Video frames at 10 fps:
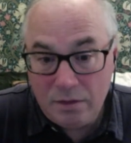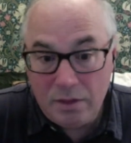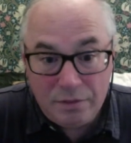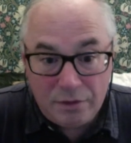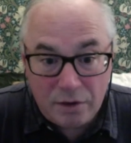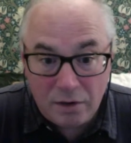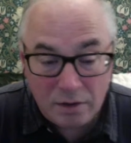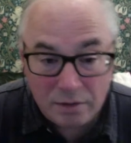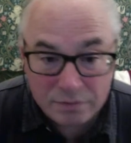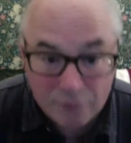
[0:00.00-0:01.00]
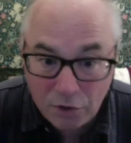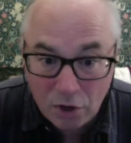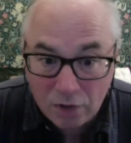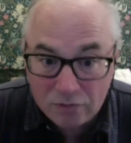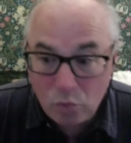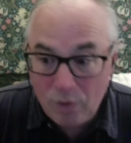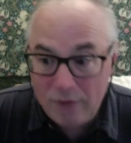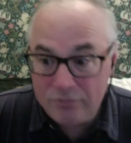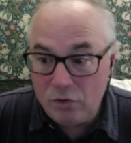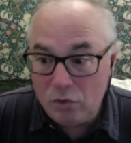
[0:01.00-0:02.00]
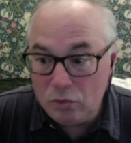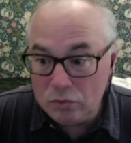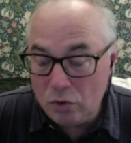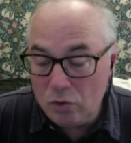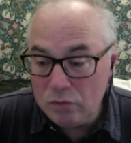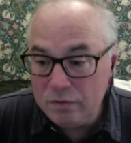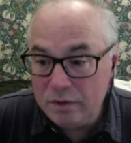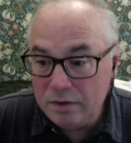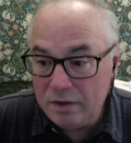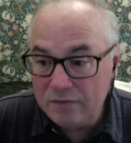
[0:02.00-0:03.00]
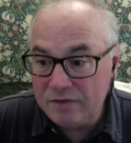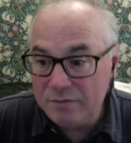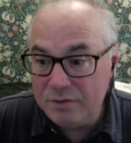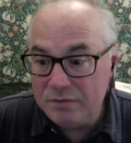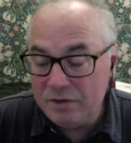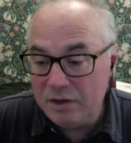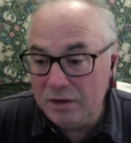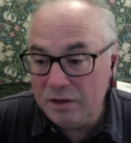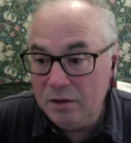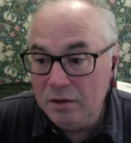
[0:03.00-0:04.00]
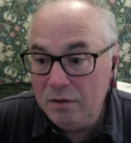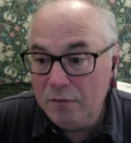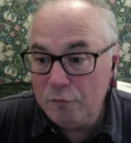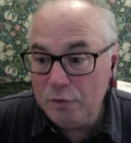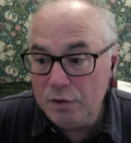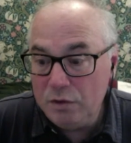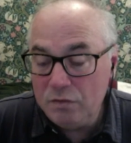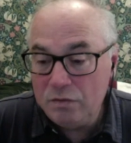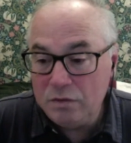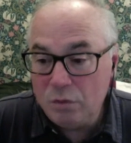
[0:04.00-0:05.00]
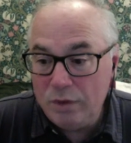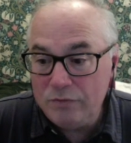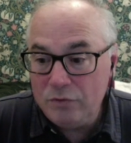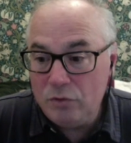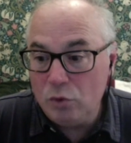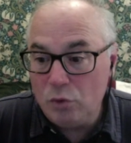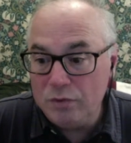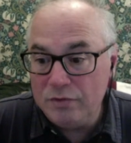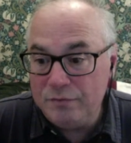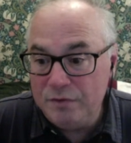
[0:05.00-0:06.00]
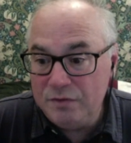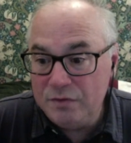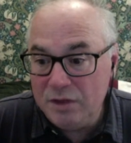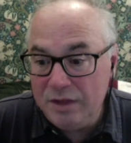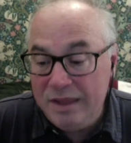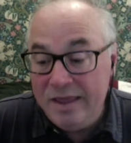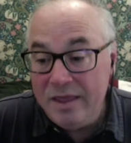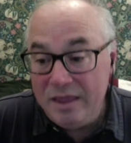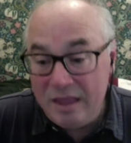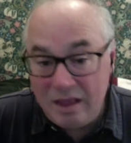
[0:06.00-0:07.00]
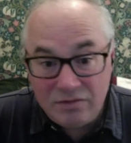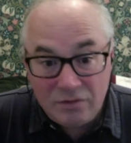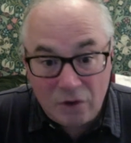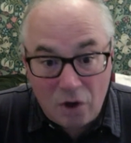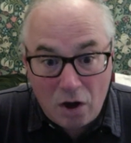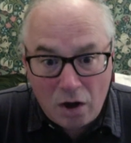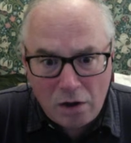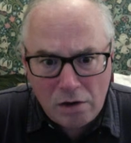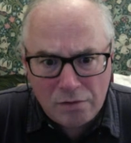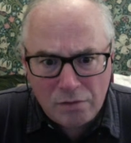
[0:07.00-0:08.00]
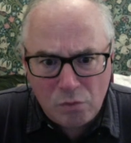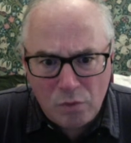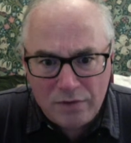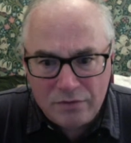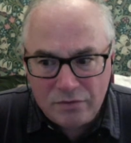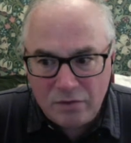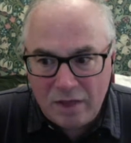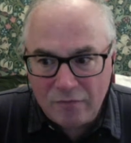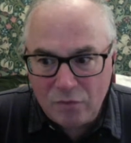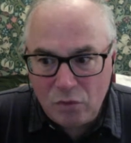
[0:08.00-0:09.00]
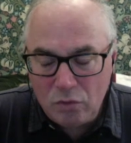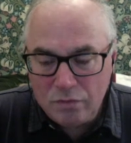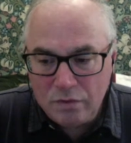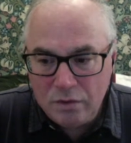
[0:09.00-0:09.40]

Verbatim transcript: they're they're not the way to hold gold, as I've been saying for years. The way to hold gold is physically. Yes, there are other ways to have gold